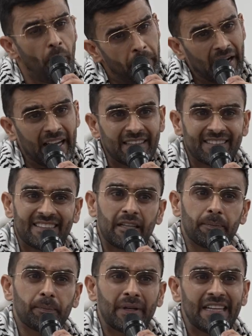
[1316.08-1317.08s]
up against the
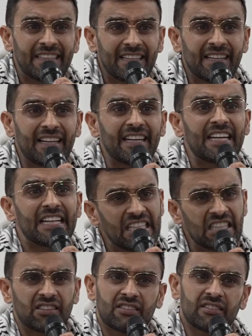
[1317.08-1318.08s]
political
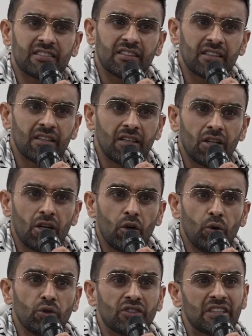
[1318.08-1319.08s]
elites
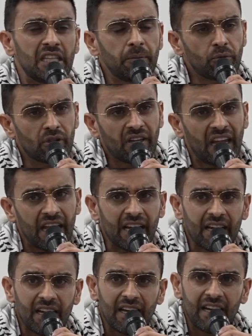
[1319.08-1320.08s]
who seem to
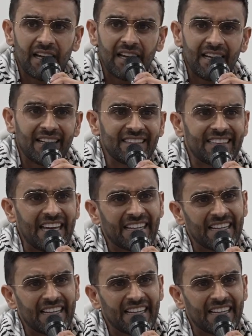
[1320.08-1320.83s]
think they